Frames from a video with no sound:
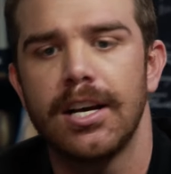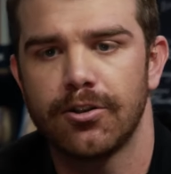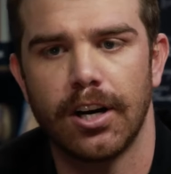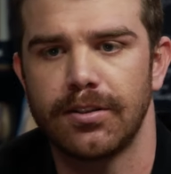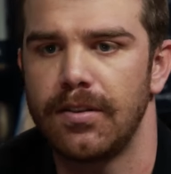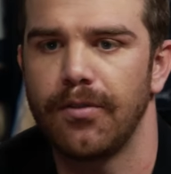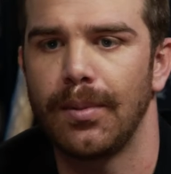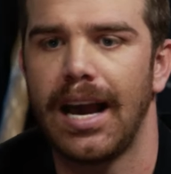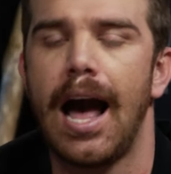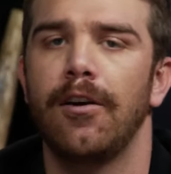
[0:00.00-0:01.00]
Trust me, from a
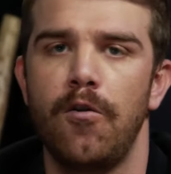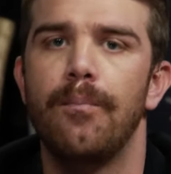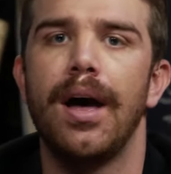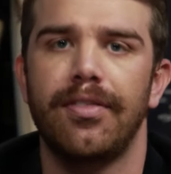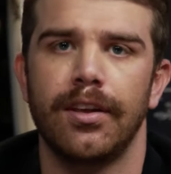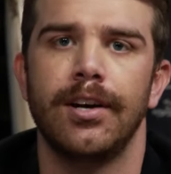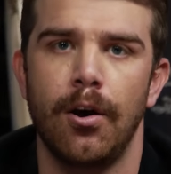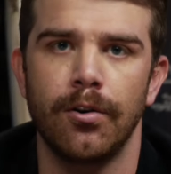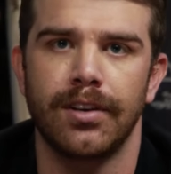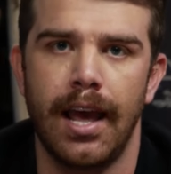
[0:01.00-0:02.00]
guy who bet the
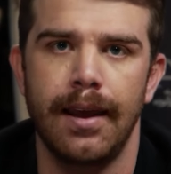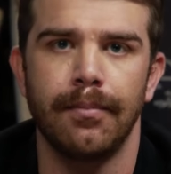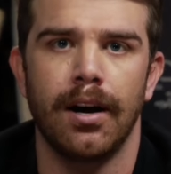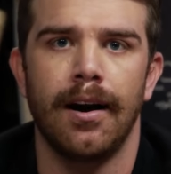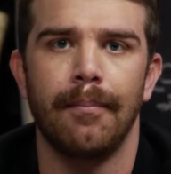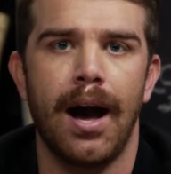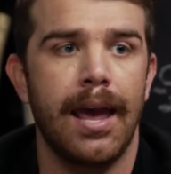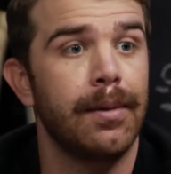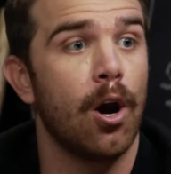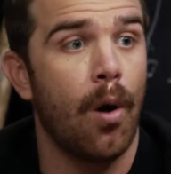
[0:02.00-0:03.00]
Notre Dame uh,
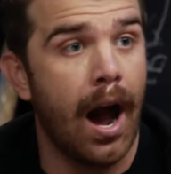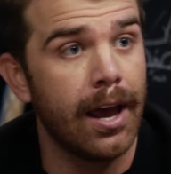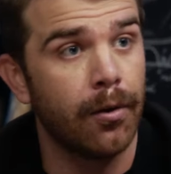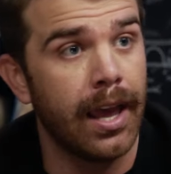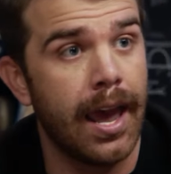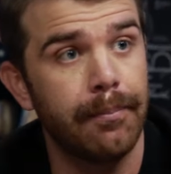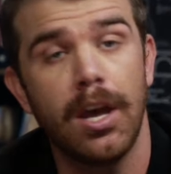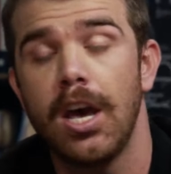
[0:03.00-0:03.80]
Miami Ohio game,